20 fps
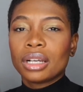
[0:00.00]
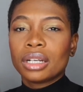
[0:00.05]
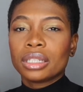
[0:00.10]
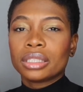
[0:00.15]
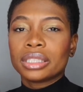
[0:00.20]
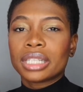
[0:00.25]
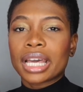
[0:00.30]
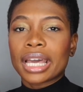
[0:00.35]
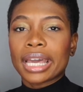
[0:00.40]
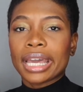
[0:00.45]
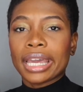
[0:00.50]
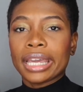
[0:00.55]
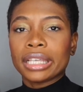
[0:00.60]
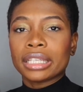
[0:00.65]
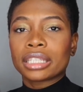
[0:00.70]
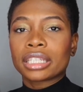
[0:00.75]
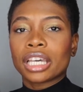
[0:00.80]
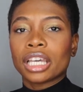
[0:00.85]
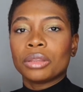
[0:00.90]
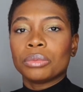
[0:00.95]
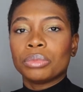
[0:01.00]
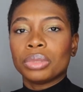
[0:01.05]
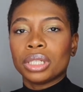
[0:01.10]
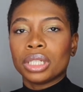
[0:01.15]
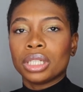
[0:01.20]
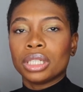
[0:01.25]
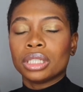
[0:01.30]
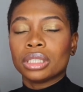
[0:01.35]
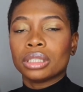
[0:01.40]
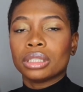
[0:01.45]
the 8 can
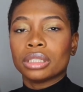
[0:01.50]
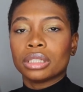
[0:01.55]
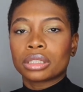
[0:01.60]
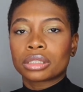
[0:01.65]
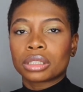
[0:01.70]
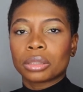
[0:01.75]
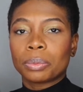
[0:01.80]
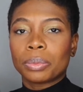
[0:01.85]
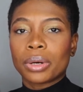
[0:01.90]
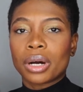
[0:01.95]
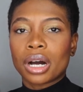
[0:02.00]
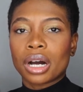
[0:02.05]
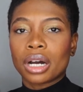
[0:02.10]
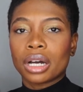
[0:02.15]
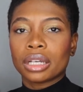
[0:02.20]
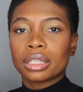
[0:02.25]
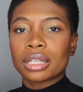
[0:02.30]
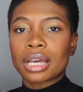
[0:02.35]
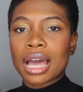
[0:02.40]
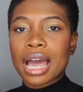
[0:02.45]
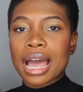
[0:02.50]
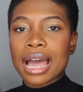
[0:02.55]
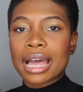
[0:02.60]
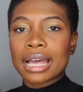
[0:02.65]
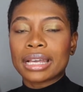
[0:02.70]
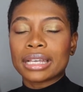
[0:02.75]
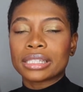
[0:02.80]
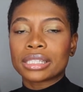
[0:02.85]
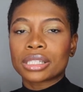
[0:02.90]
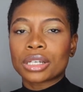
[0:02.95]
be looked upon
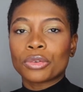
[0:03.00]
as